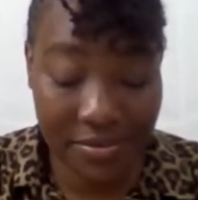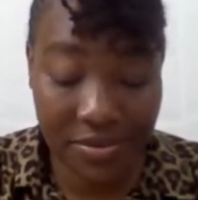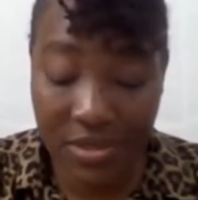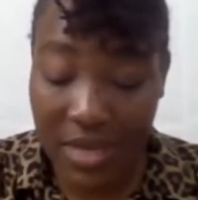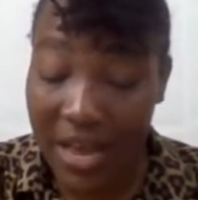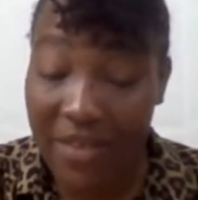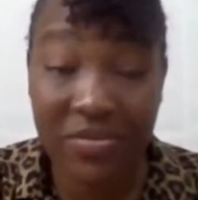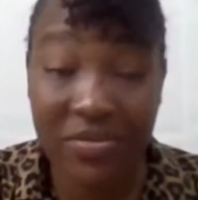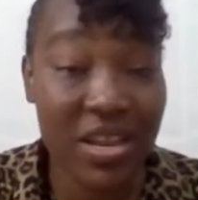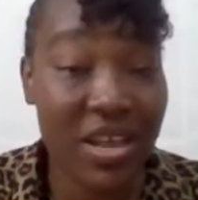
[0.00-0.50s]

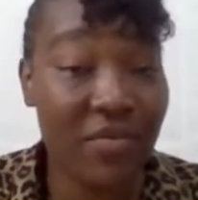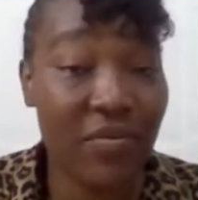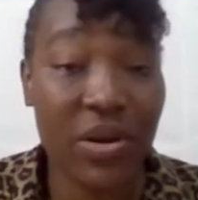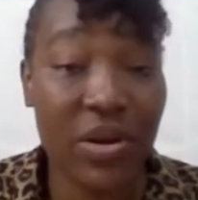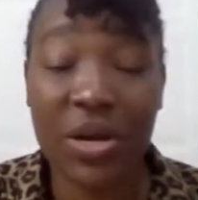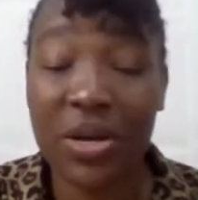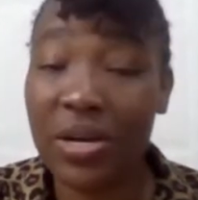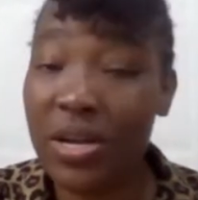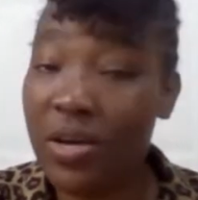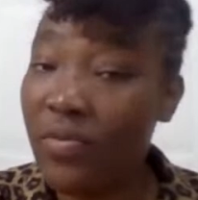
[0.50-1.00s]
I've never
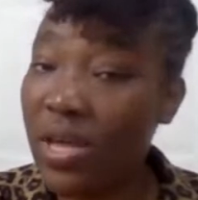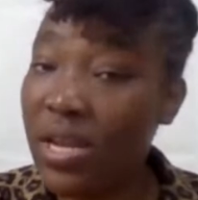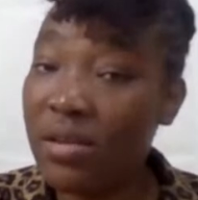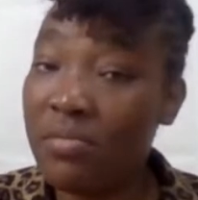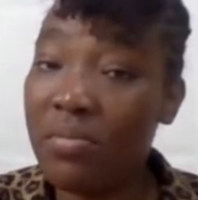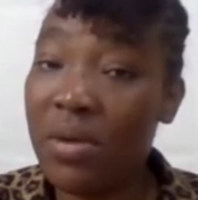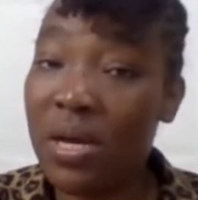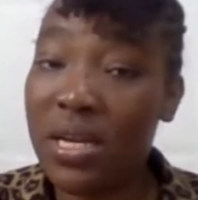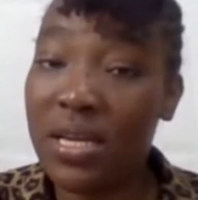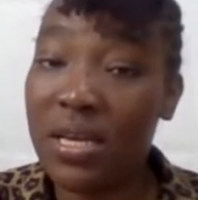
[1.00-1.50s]
heard of
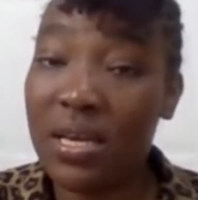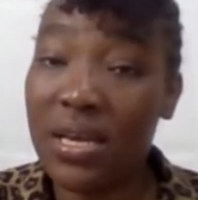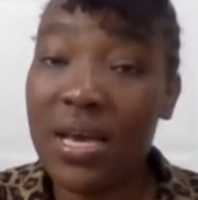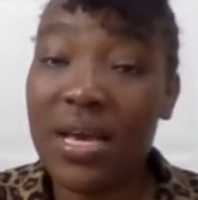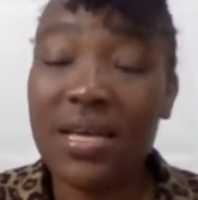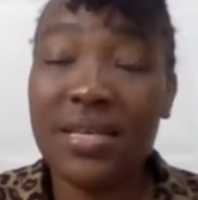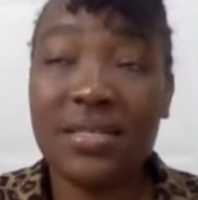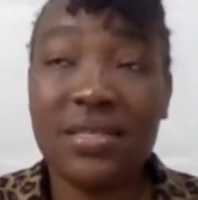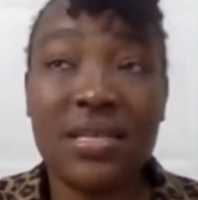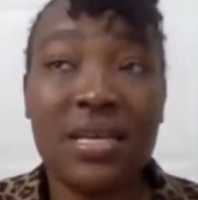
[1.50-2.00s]
anybody
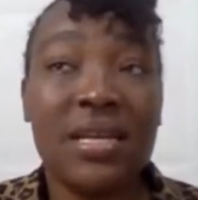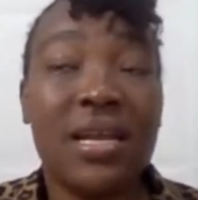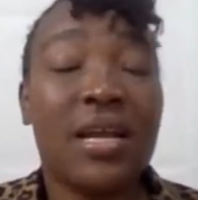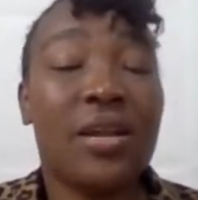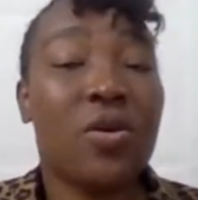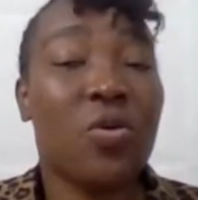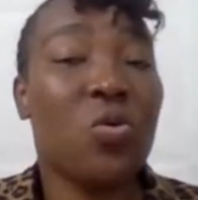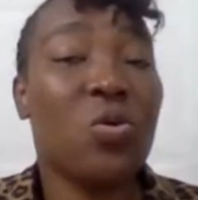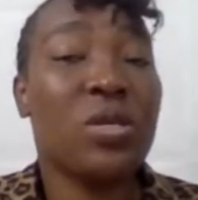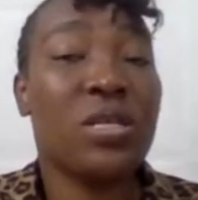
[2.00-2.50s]
saying that,
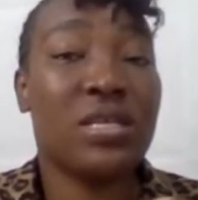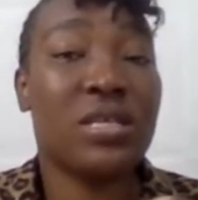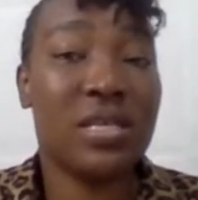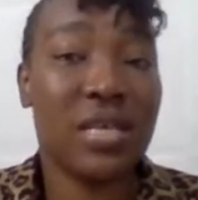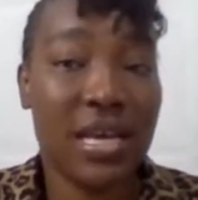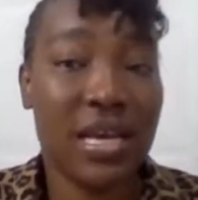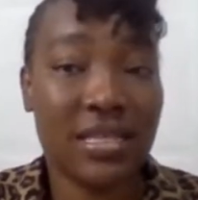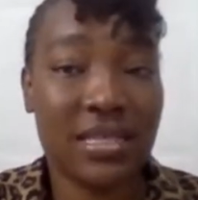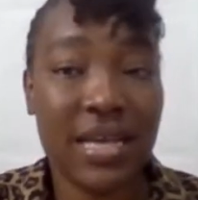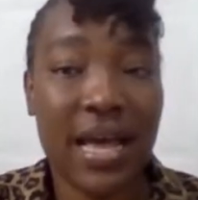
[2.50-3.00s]
oh
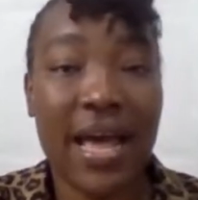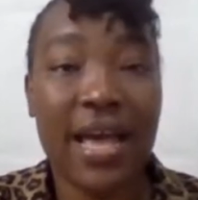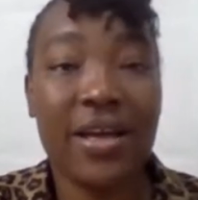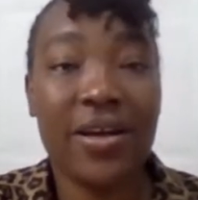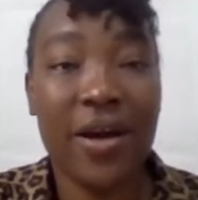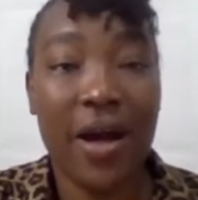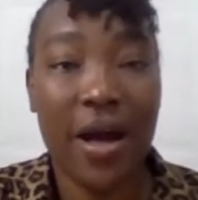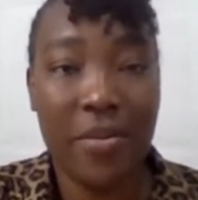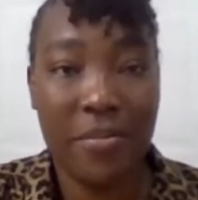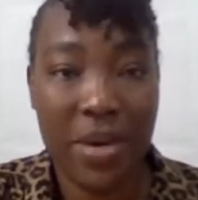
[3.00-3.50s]
yes, I
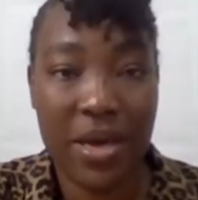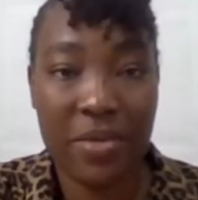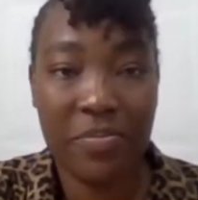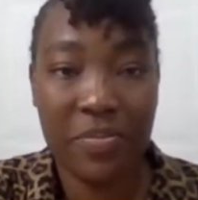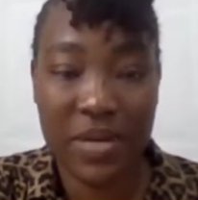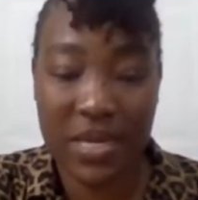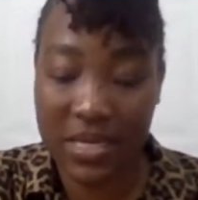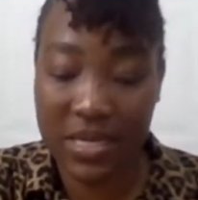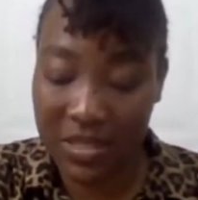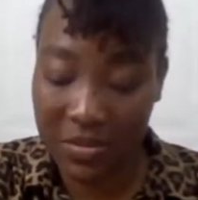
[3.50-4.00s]
got my
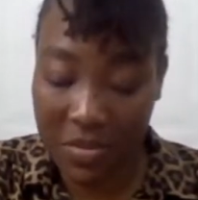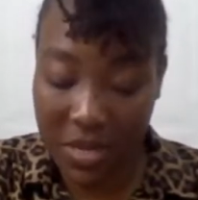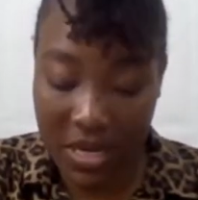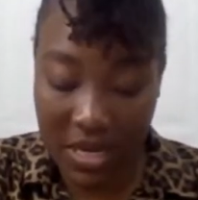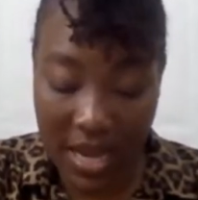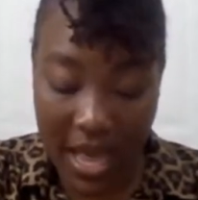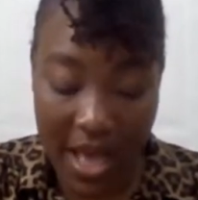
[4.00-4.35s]
placement.